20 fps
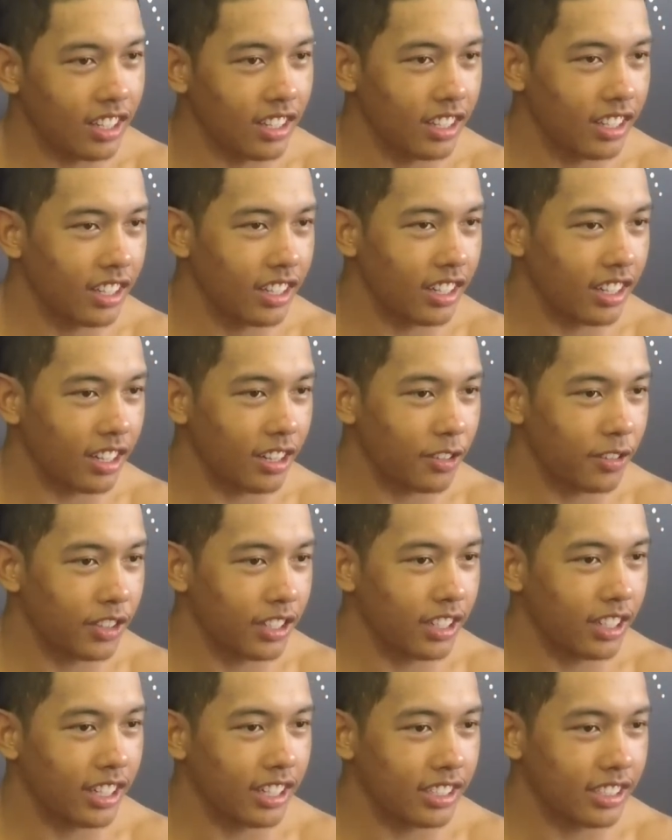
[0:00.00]
And then I
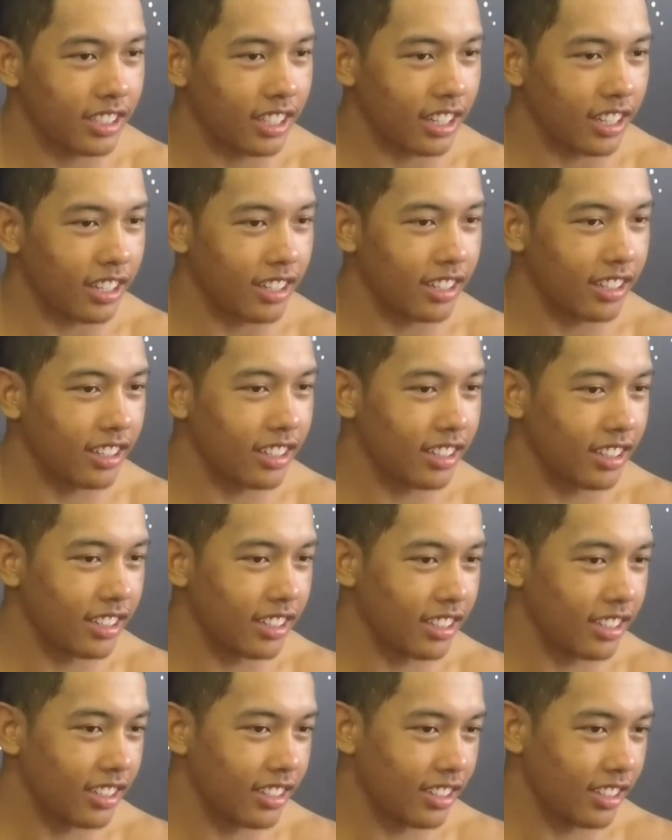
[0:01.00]
realized that
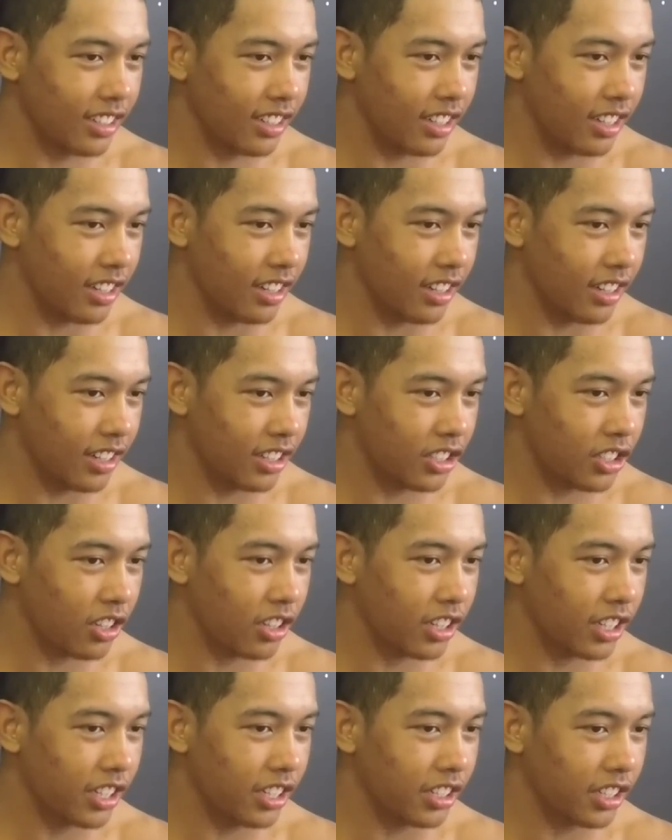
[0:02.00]
I
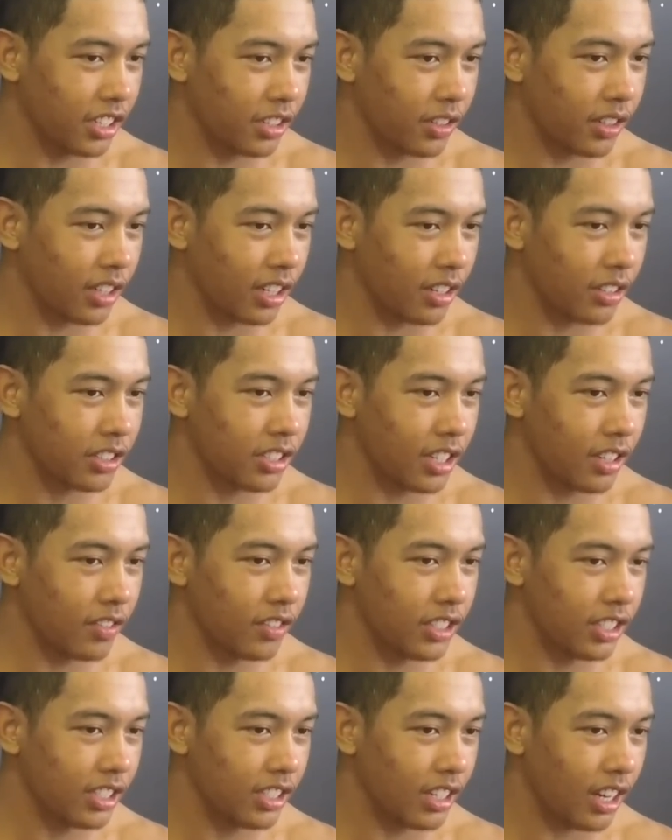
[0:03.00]
started getting good when I was
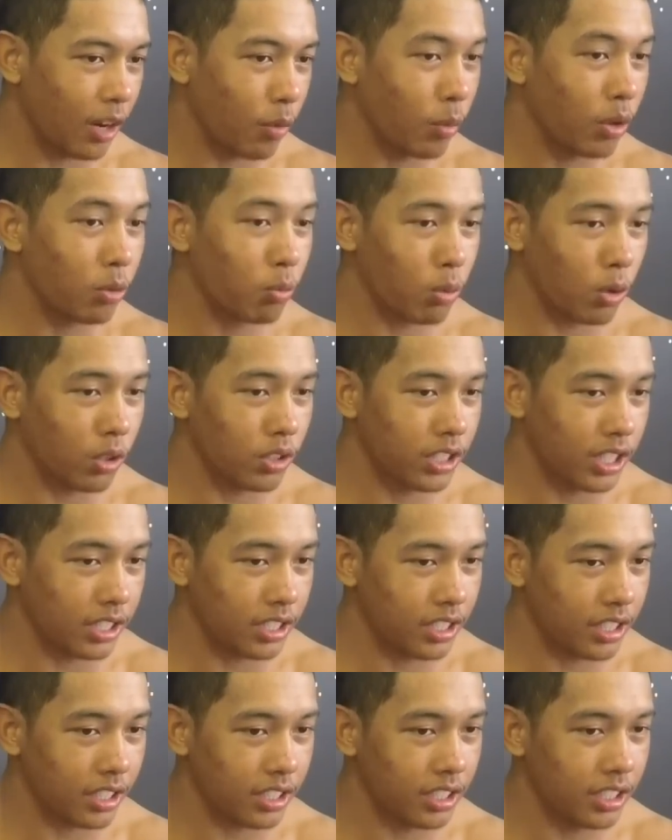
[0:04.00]
17. I won Worlds
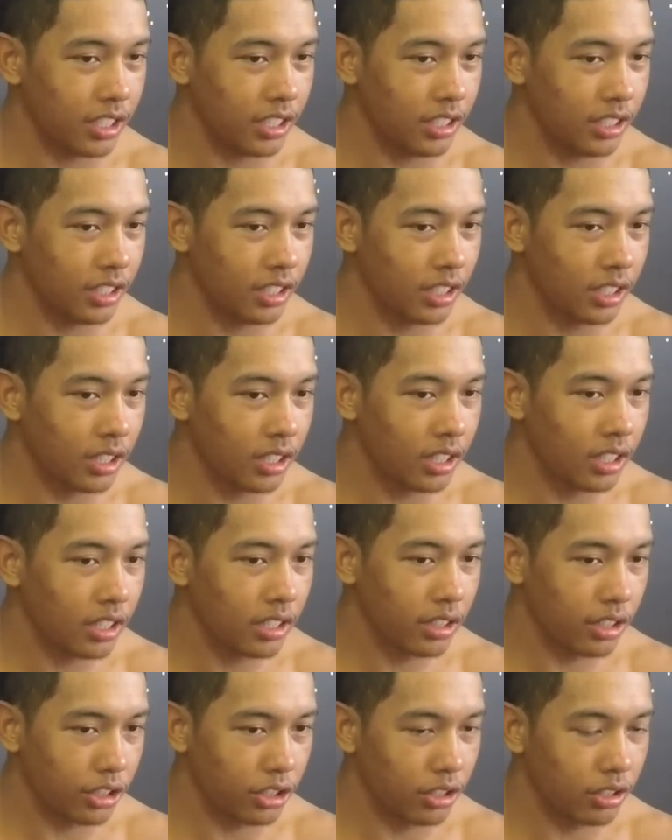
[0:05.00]
at 16,
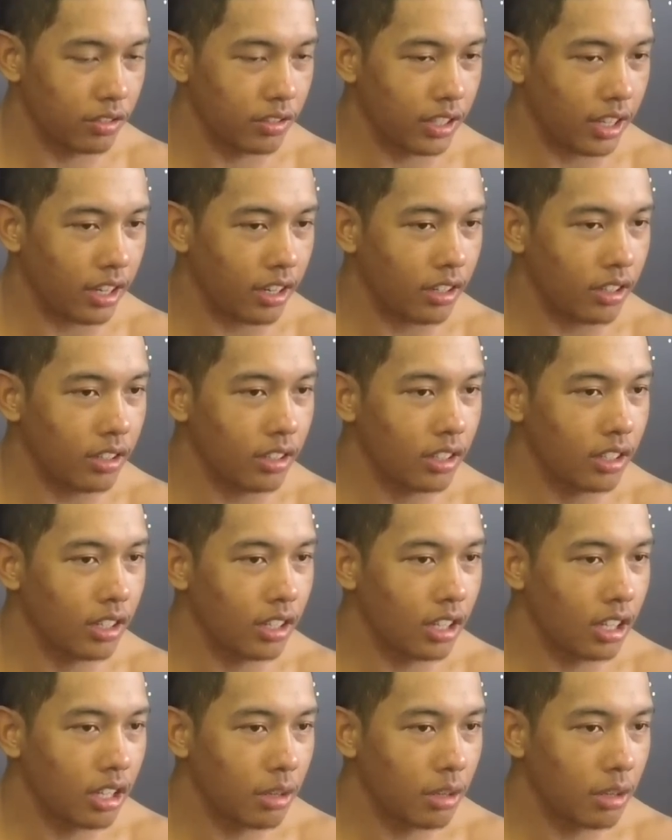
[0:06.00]
the juvenile.